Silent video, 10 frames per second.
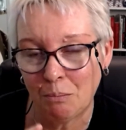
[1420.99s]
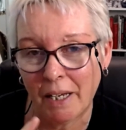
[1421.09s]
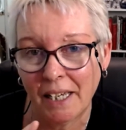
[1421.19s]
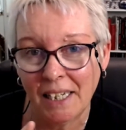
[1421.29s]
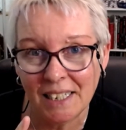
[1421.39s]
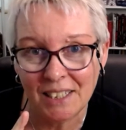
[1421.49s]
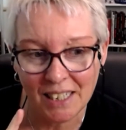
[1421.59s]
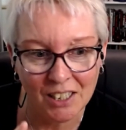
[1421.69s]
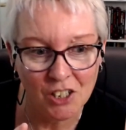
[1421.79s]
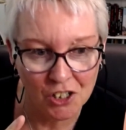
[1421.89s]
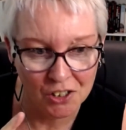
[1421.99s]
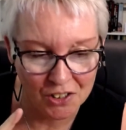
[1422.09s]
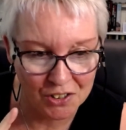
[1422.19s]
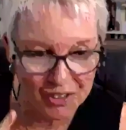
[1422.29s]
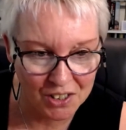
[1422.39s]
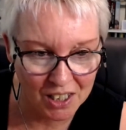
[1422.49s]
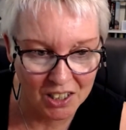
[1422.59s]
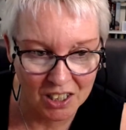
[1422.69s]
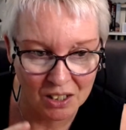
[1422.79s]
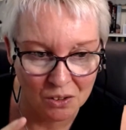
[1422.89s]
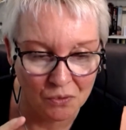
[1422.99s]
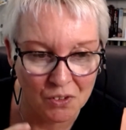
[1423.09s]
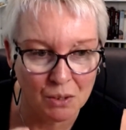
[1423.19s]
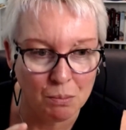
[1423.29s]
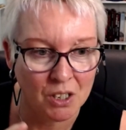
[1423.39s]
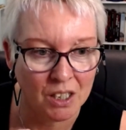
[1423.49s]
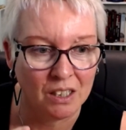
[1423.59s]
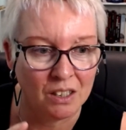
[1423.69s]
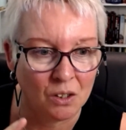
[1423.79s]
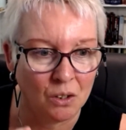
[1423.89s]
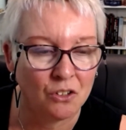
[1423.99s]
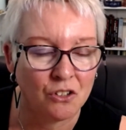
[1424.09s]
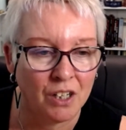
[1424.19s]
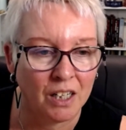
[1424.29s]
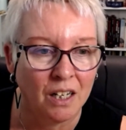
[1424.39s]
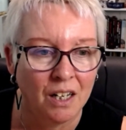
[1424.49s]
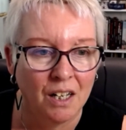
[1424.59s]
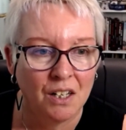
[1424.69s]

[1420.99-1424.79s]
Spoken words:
pay attention to the detail of this particular contract.